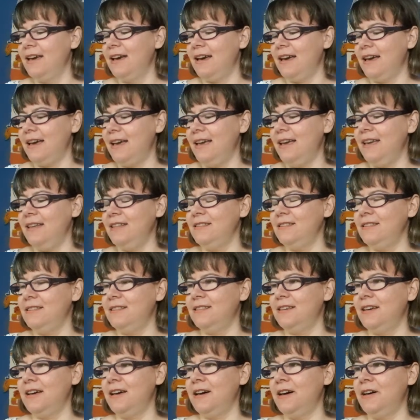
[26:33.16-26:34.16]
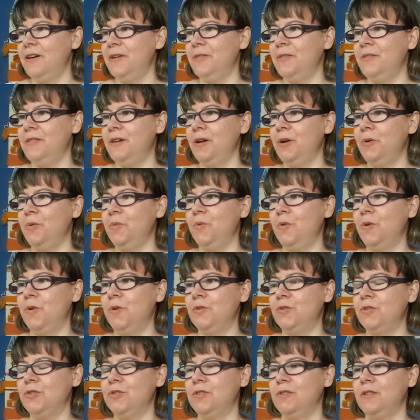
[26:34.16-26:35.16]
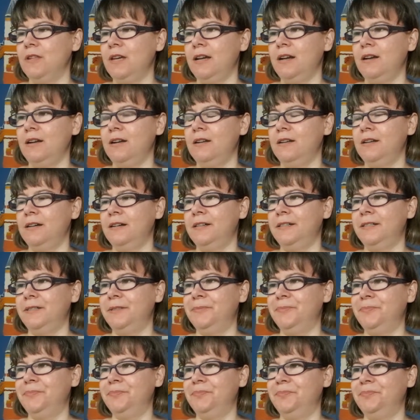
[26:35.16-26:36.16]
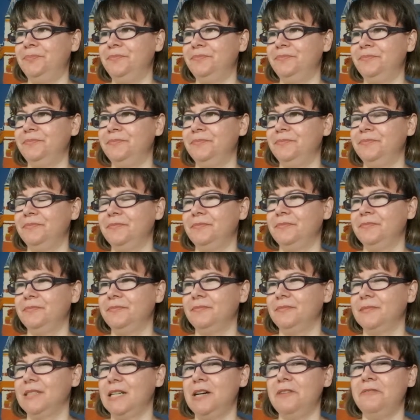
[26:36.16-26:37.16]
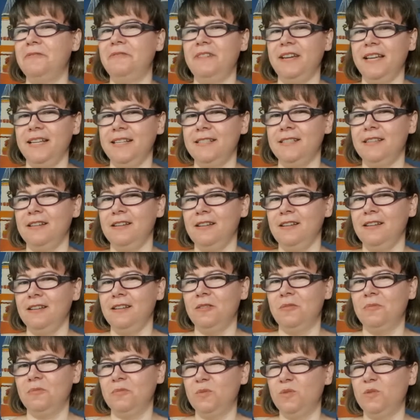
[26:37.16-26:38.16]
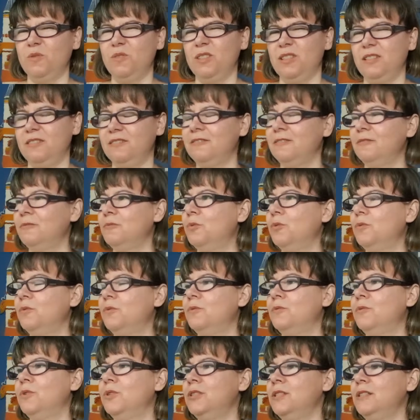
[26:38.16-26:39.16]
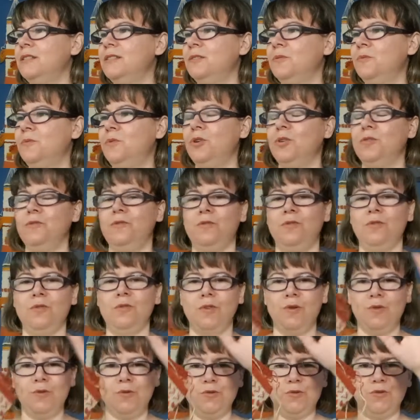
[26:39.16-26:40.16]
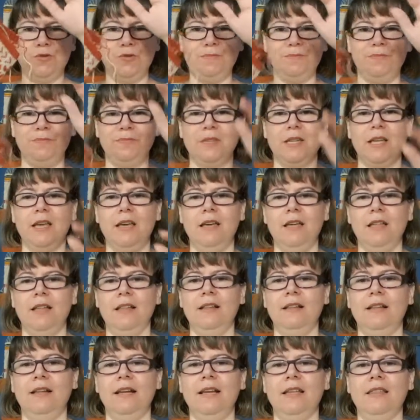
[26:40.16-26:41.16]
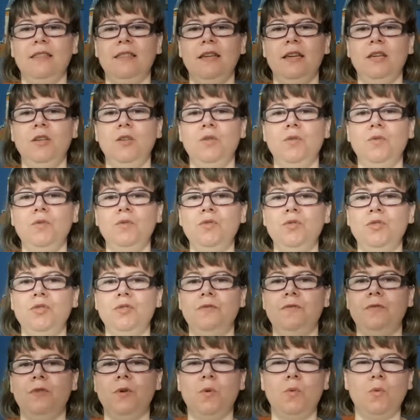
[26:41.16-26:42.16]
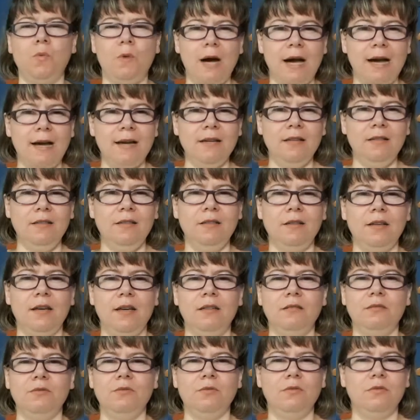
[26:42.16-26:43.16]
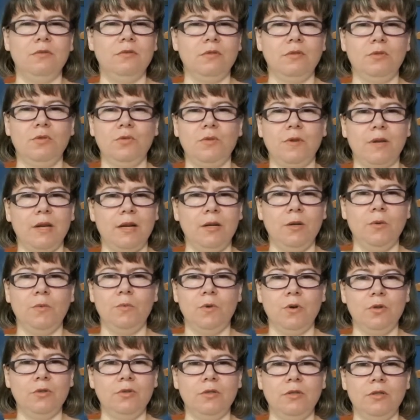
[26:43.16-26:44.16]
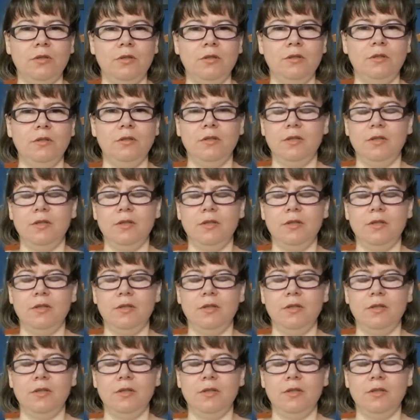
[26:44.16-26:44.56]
and there was a vessel, what is the word for those, like they used for wine and to carry water,